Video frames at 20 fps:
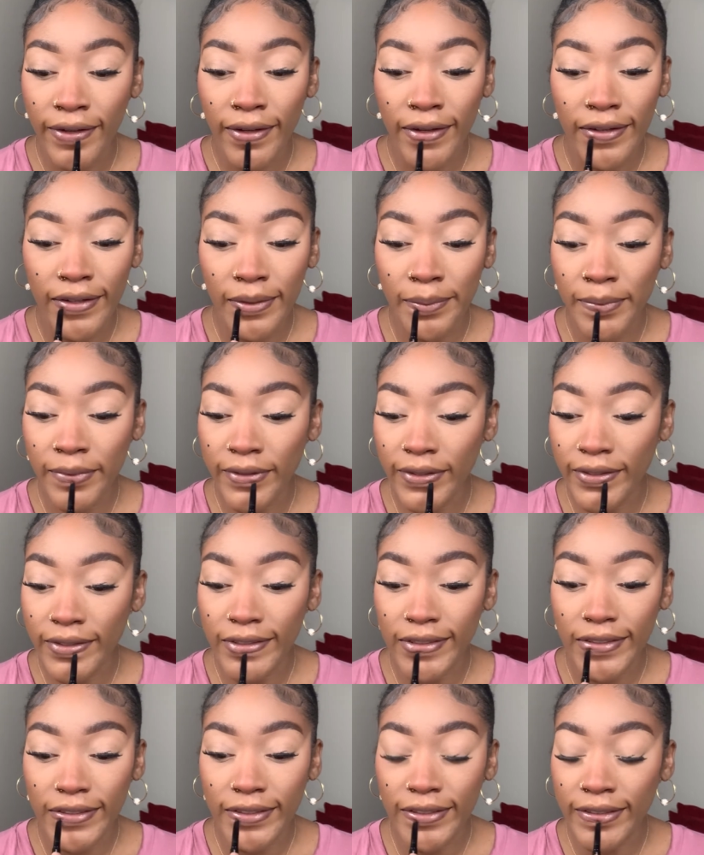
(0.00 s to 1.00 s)
I'm going to use it
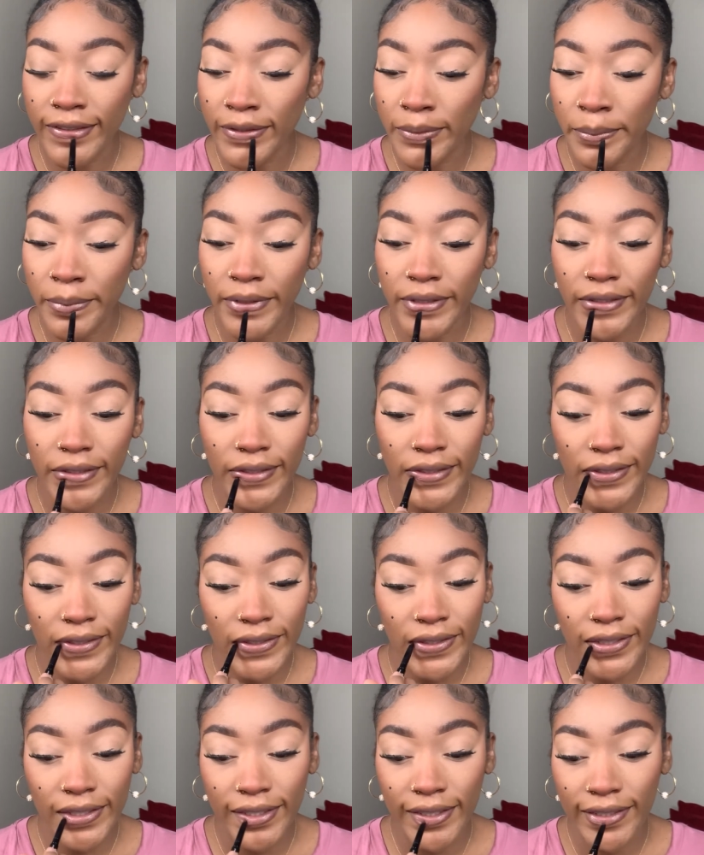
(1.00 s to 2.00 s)
as a lip pencil.
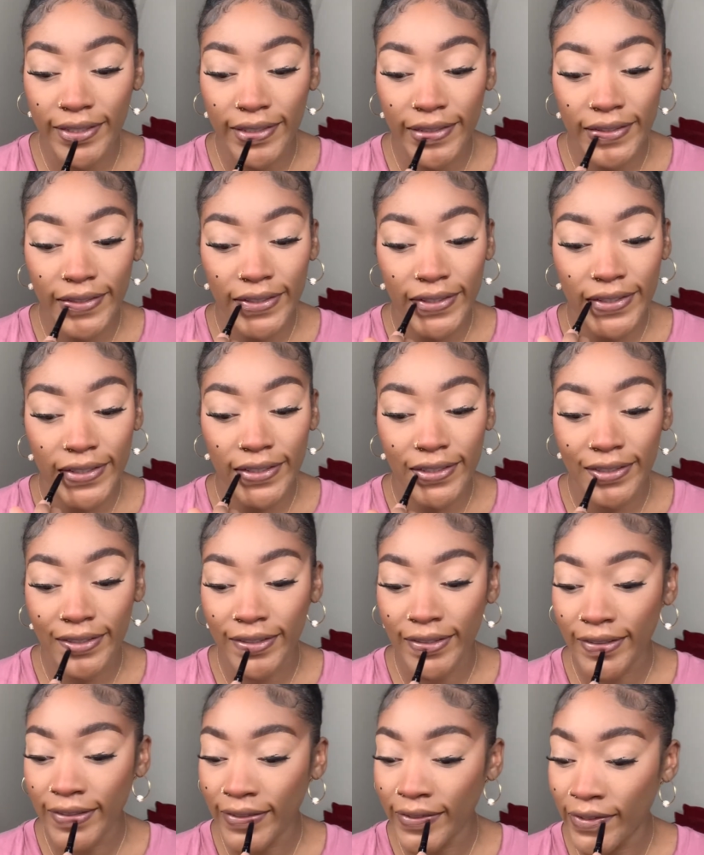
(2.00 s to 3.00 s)

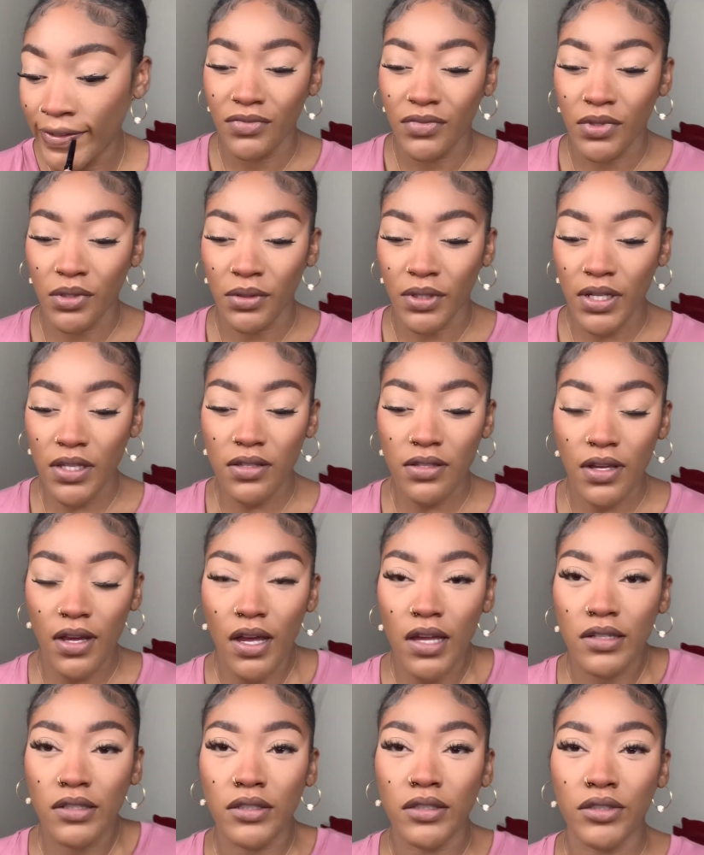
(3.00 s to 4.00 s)
So that's
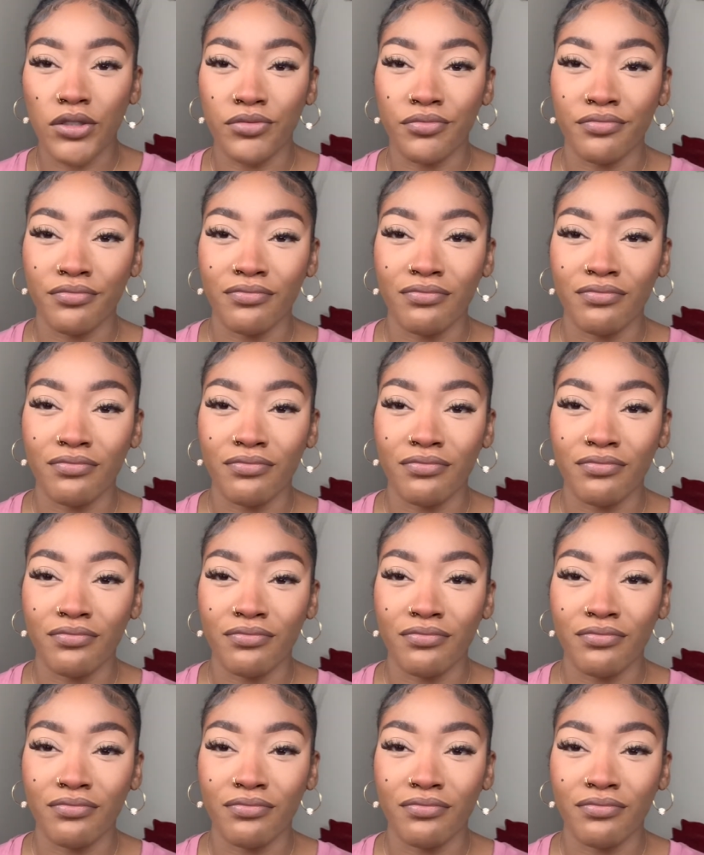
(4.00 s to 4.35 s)
kind of,